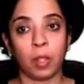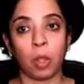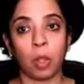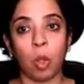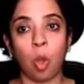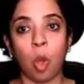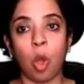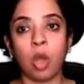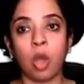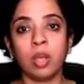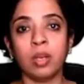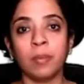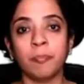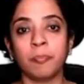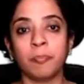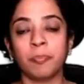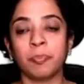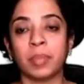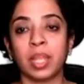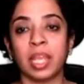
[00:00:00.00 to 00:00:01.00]
or
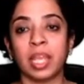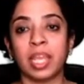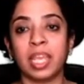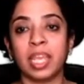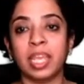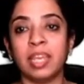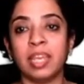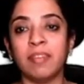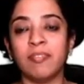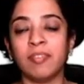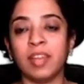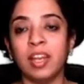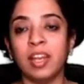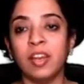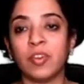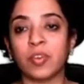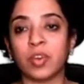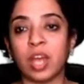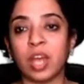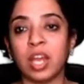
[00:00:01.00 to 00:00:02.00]
he
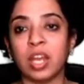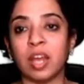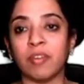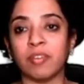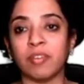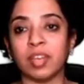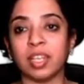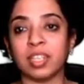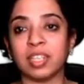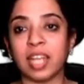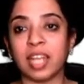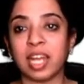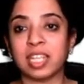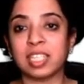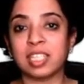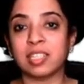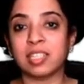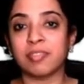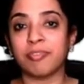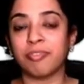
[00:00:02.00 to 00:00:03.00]
will run away.
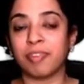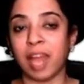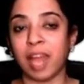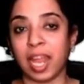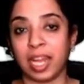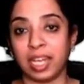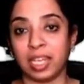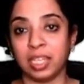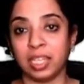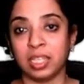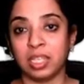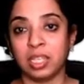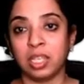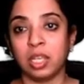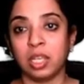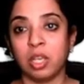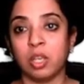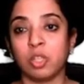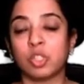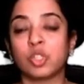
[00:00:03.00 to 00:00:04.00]
That's flight.
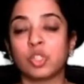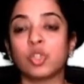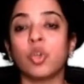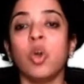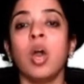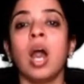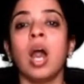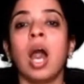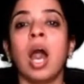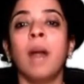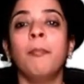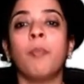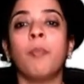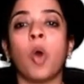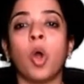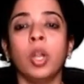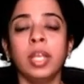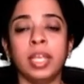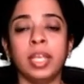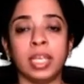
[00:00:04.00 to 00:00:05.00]
So our
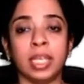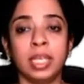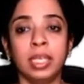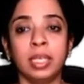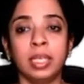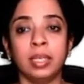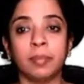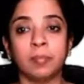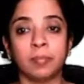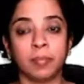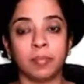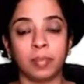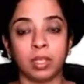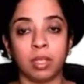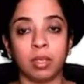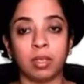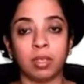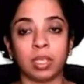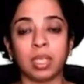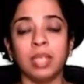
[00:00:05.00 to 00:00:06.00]
body,
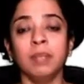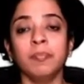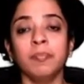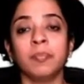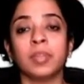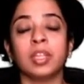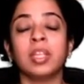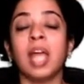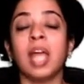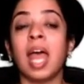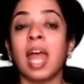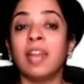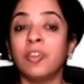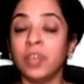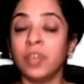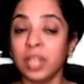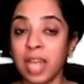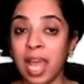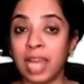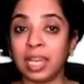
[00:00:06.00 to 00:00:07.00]
okay, the
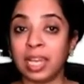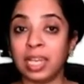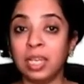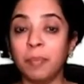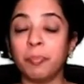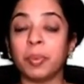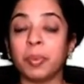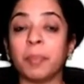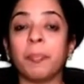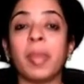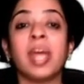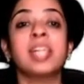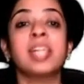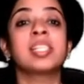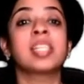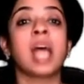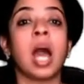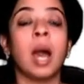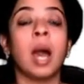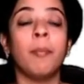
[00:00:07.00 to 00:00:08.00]
adrenaline
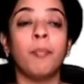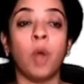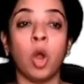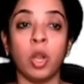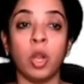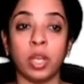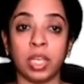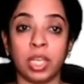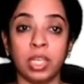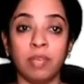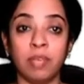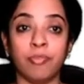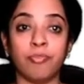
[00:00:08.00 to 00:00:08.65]
prepares our body